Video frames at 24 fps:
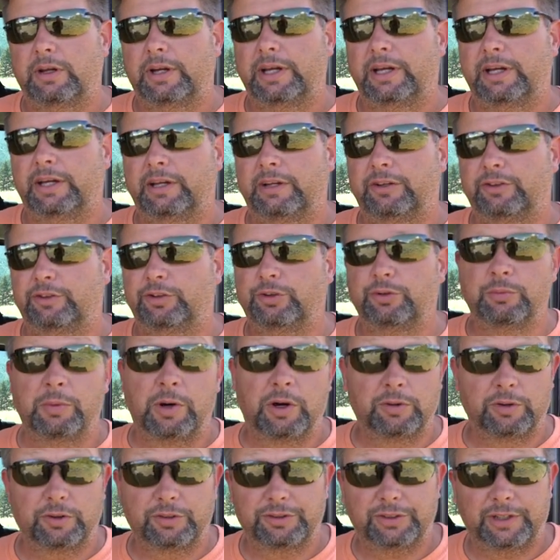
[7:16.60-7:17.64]
and 2
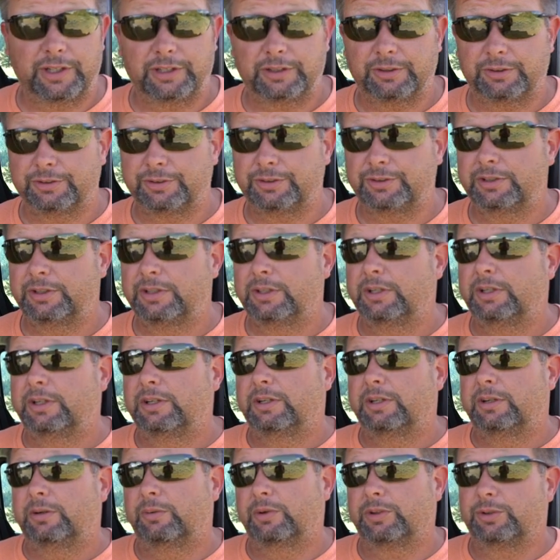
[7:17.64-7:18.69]
motorcycles,
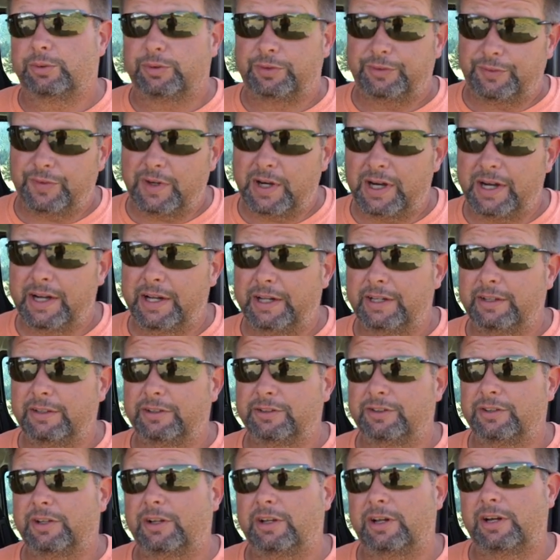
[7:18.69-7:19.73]
which was fine
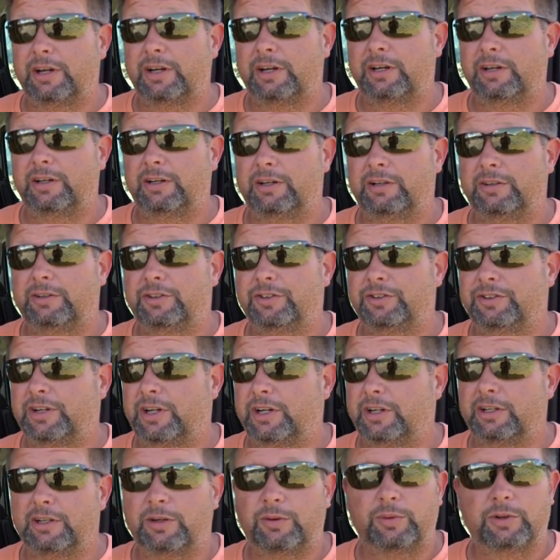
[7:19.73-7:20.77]
until I
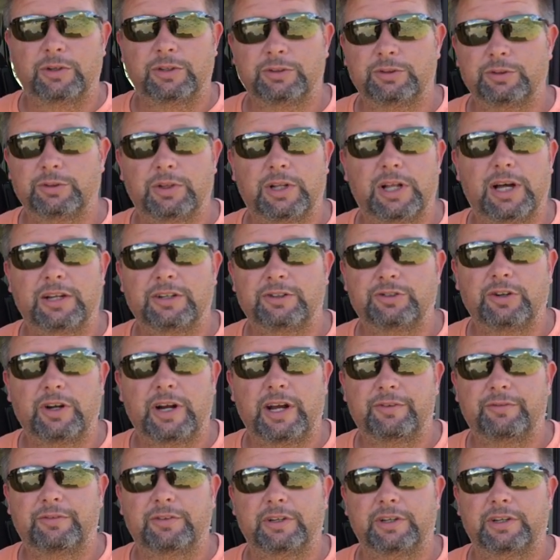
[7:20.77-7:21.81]
decided I want to do a lot of
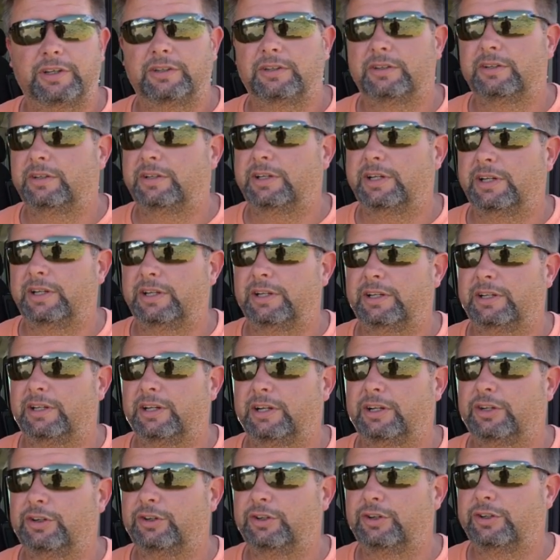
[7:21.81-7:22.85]
traveling, and I
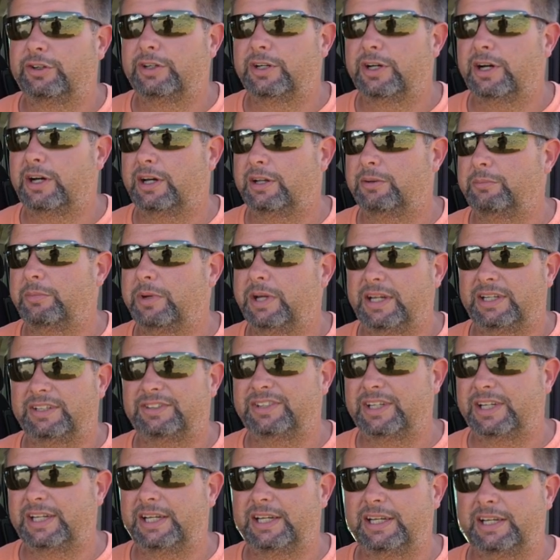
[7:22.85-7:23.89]
could not
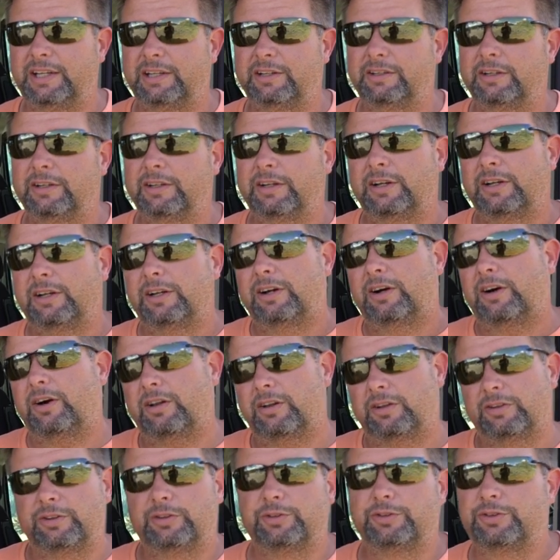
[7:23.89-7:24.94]
maintain
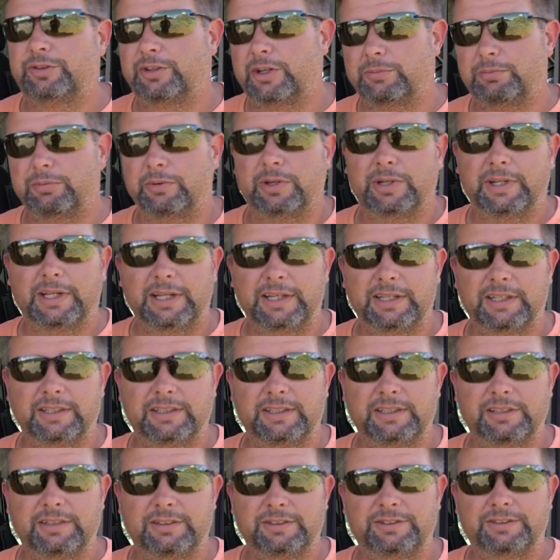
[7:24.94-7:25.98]
all of those separate
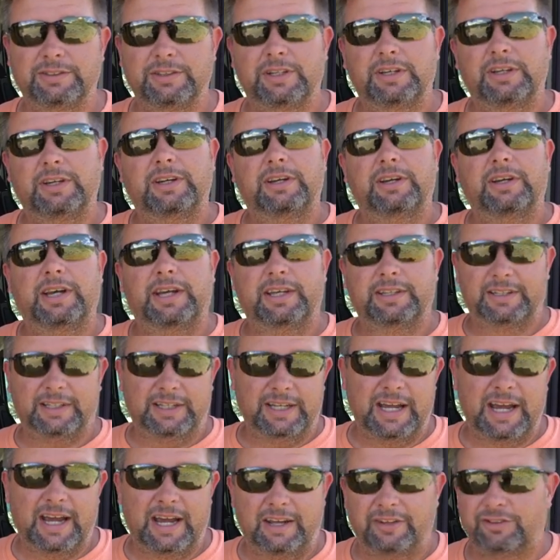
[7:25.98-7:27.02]
entities and the
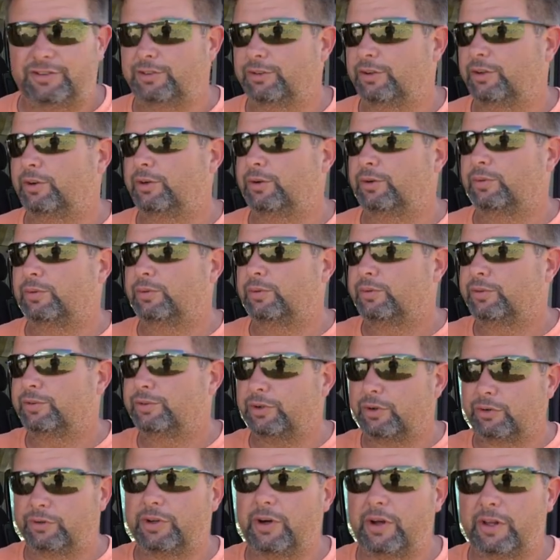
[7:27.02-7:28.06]
gas, so
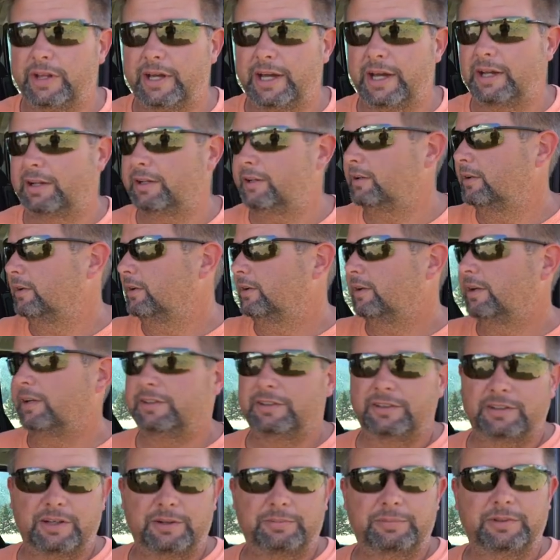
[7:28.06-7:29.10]
sold all that,
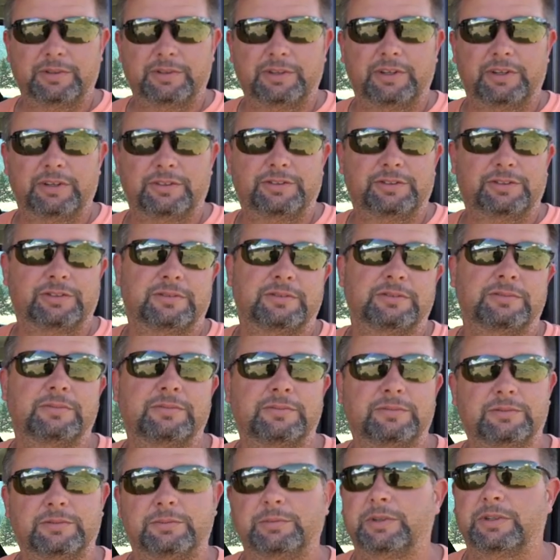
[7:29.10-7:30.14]
ended up in this.
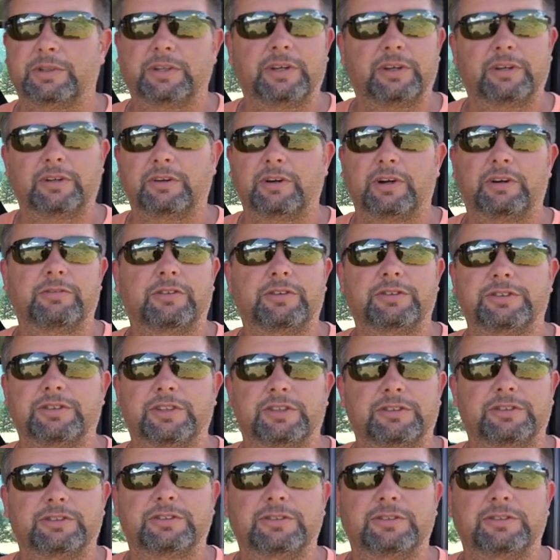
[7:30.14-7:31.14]
It's been killer ever since.